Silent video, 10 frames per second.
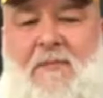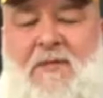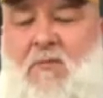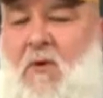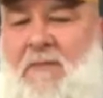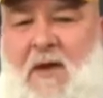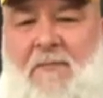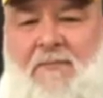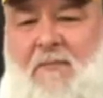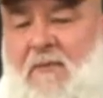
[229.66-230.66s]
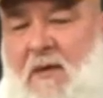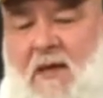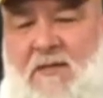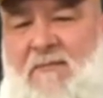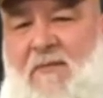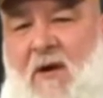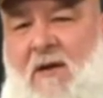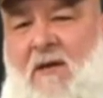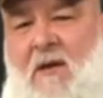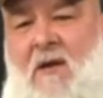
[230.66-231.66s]
just warmed up, had some
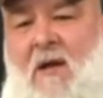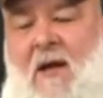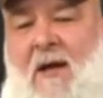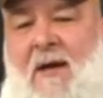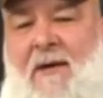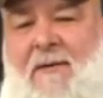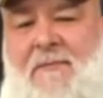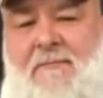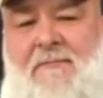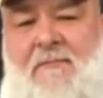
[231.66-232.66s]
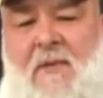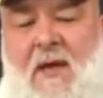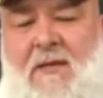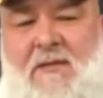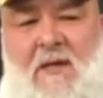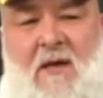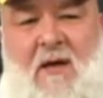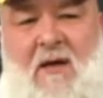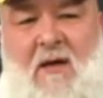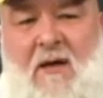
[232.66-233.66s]
fun, um, hit
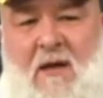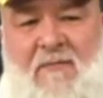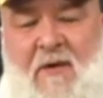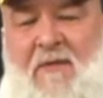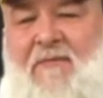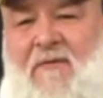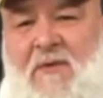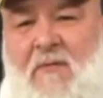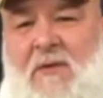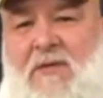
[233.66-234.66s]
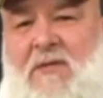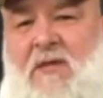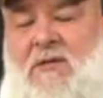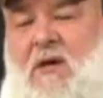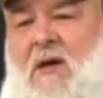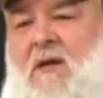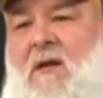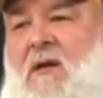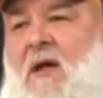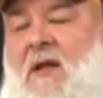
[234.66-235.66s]
uh, a 550 with the
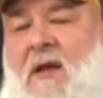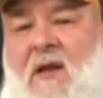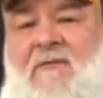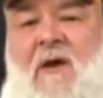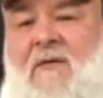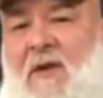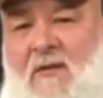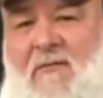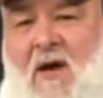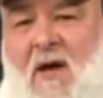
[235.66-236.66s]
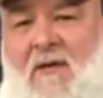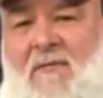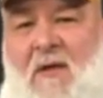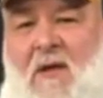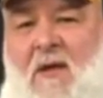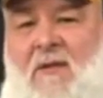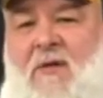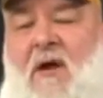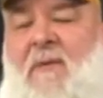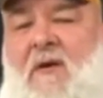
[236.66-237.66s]
slingshot, and then hit a 585
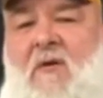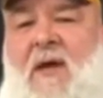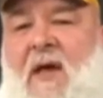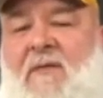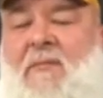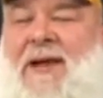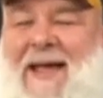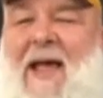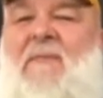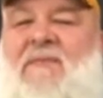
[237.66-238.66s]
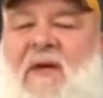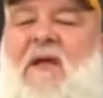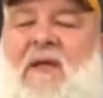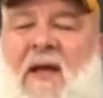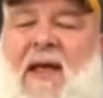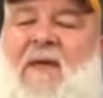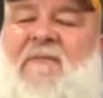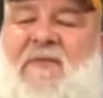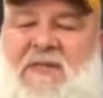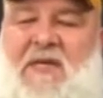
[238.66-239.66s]
thought about going heavier, but I am I am
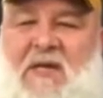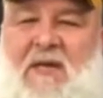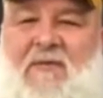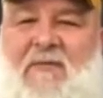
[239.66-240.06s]
fatigued